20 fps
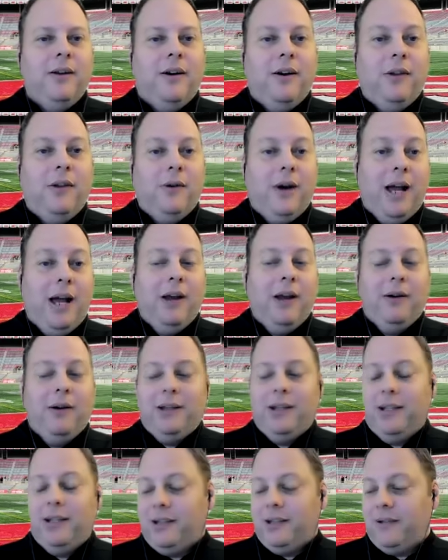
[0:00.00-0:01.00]
Although
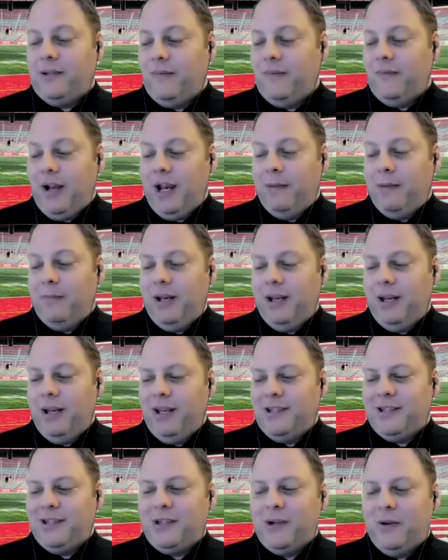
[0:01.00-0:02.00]
Iowa did just fine, but
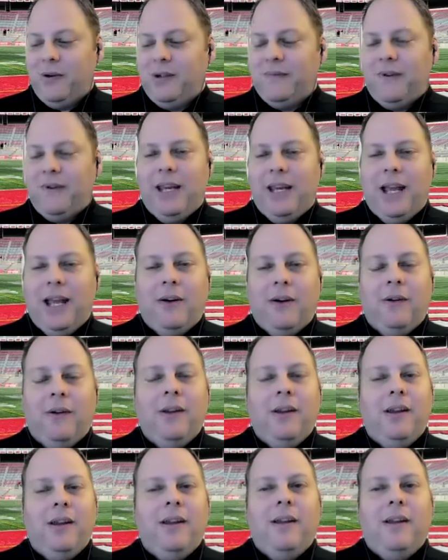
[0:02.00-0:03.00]
it's just always funny how
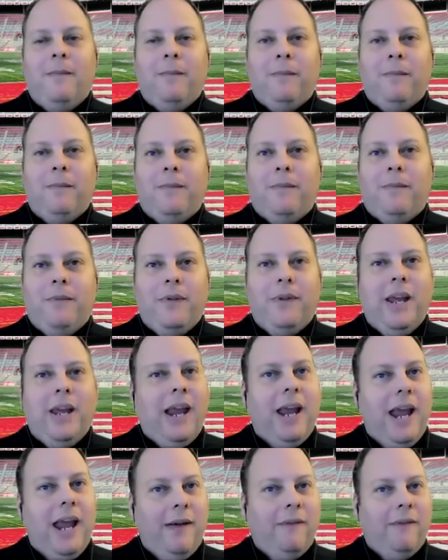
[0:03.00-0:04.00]

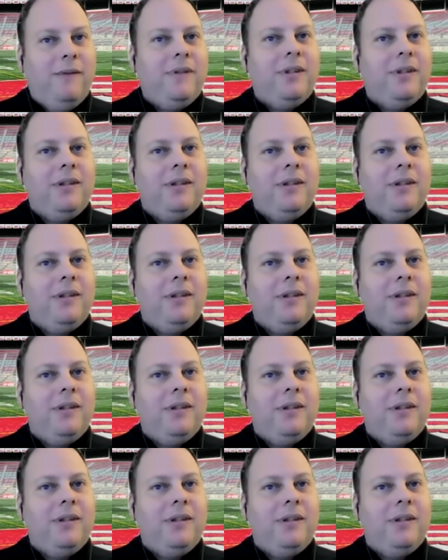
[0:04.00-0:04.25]
they have